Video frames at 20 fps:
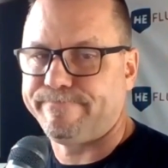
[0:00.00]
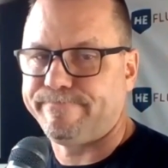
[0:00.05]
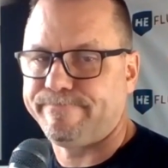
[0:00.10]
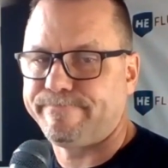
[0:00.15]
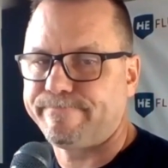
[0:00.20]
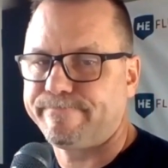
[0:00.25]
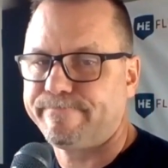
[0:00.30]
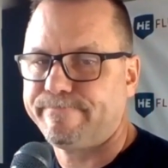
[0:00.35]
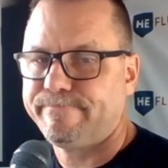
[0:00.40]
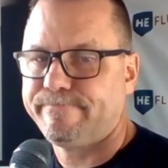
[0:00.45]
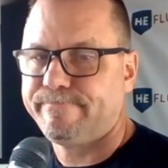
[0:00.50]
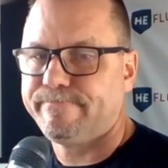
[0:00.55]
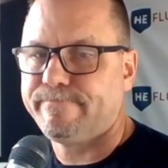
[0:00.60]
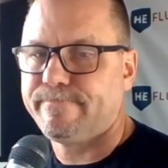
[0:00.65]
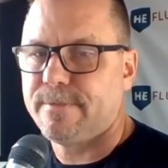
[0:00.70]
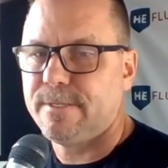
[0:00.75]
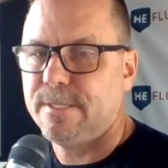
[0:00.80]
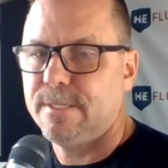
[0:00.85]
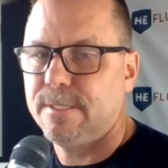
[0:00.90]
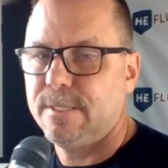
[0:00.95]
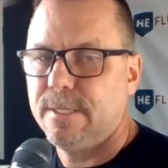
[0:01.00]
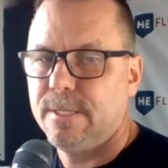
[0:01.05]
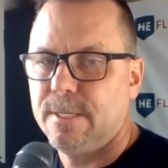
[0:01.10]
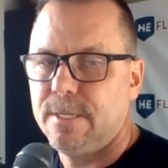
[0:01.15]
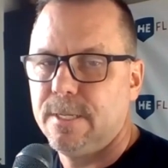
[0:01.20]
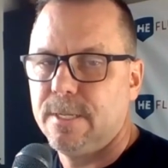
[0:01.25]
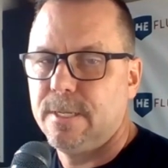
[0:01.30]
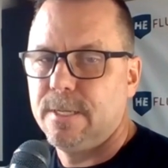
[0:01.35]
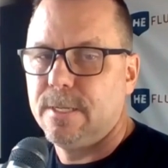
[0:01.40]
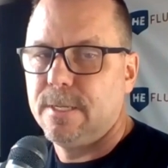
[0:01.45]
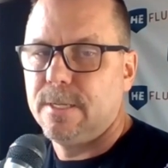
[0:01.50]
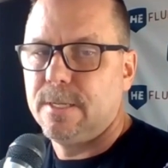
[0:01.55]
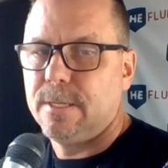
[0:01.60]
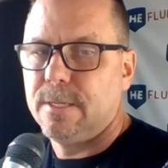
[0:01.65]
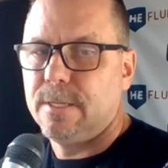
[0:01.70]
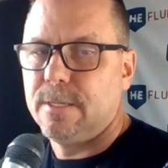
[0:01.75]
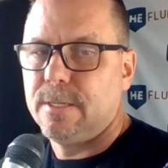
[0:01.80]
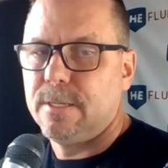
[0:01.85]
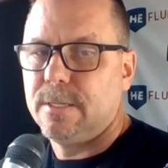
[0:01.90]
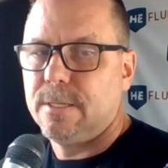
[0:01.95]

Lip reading: Nothing is said.